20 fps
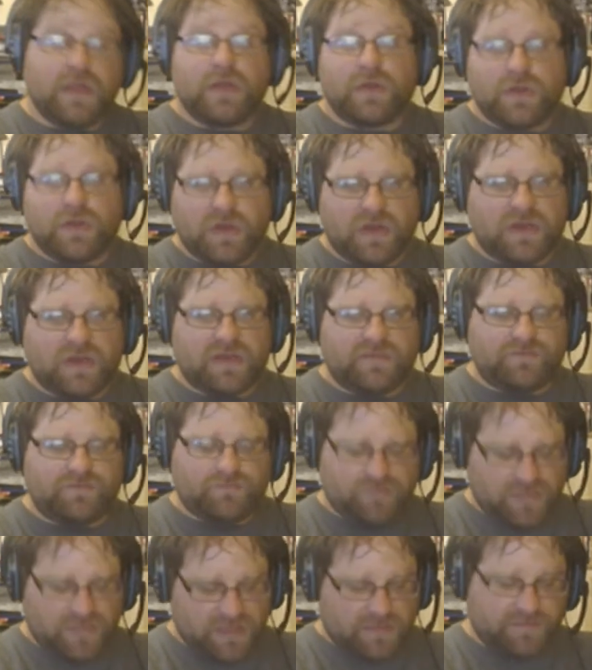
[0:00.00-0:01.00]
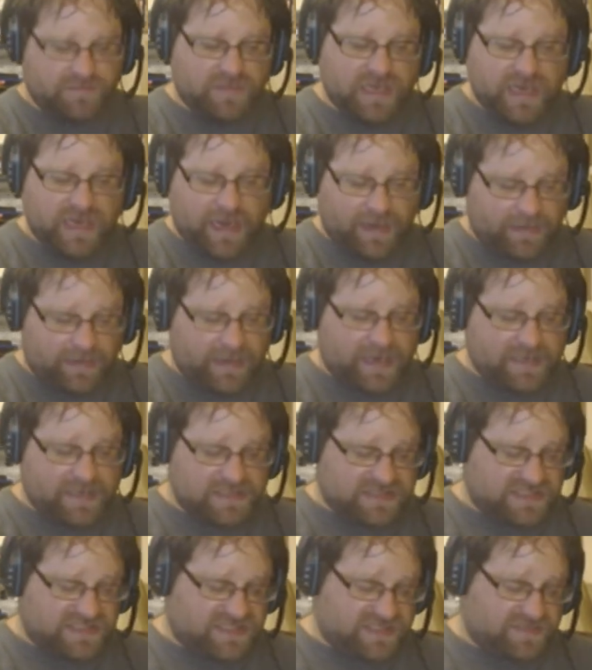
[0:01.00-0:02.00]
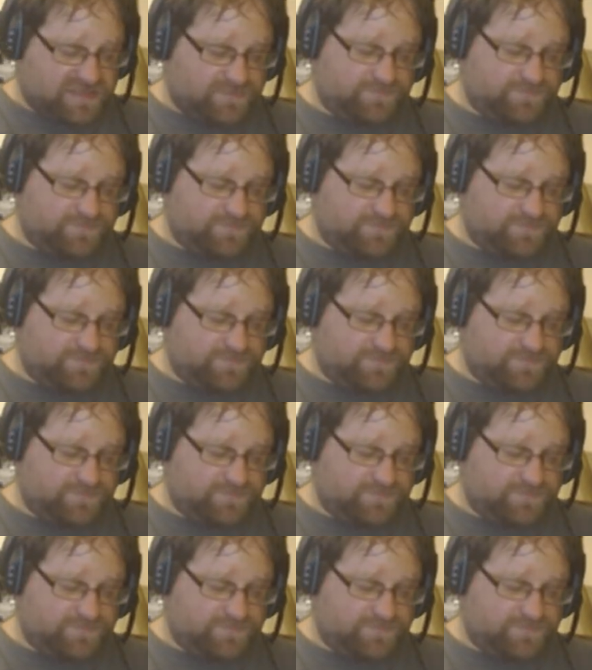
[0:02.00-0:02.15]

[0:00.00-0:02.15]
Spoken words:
Could it be aliens?